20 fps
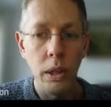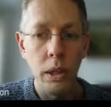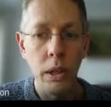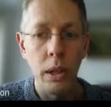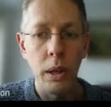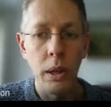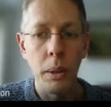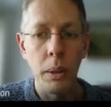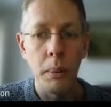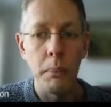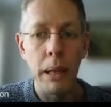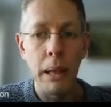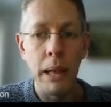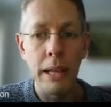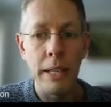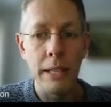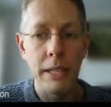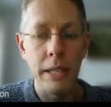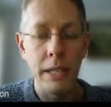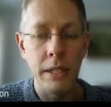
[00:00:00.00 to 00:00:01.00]

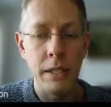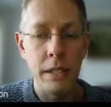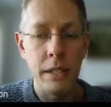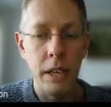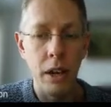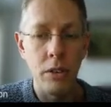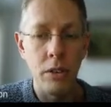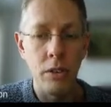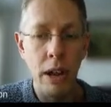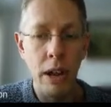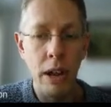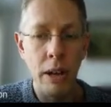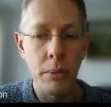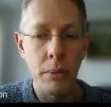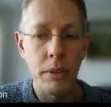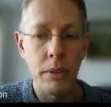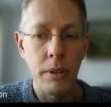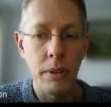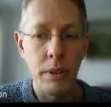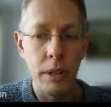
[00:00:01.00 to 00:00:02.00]
places around
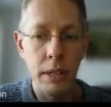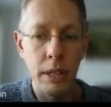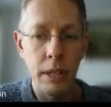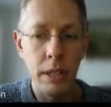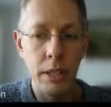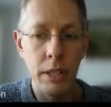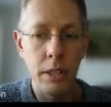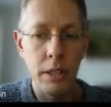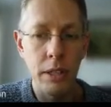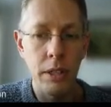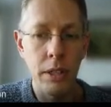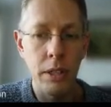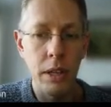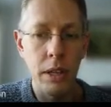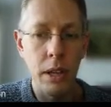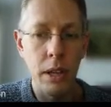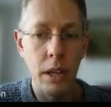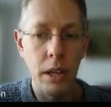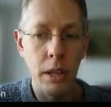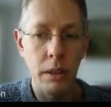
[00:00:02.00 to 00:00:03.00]
the...
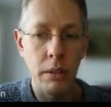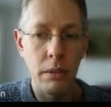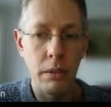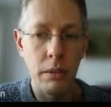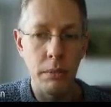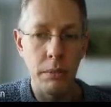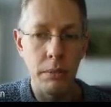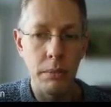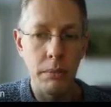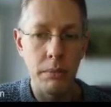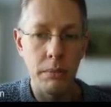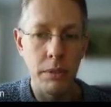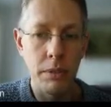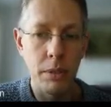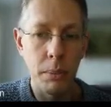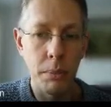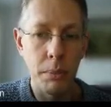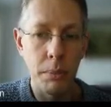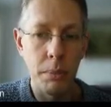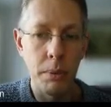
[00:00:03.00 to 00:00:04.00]
Stop
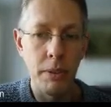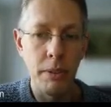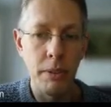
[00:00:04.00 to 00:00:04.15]
moving.